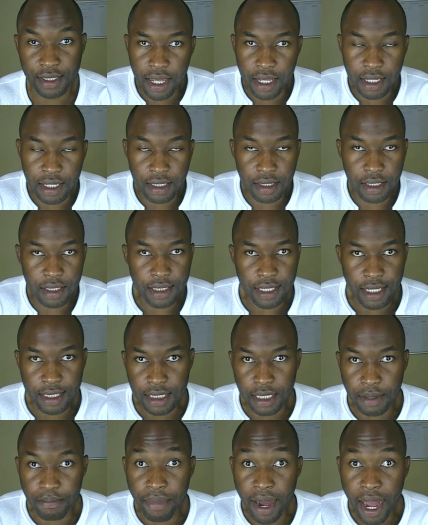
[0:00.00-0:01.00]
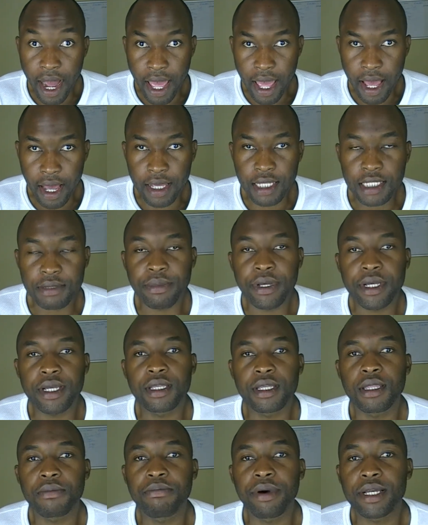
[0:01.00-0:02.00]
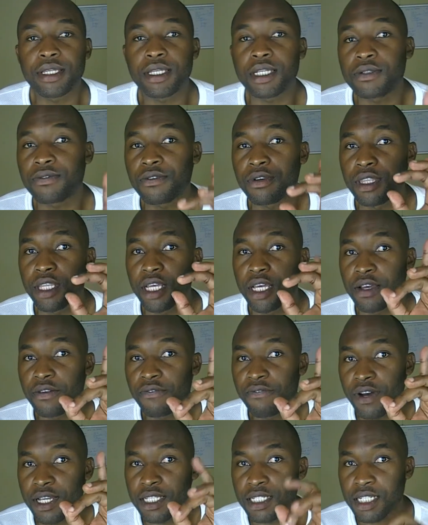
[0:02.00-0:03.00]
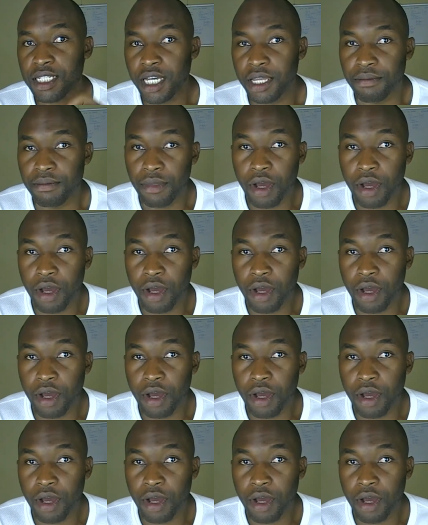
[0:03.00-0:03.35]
In this case, the buyer is making the purchase for the first time,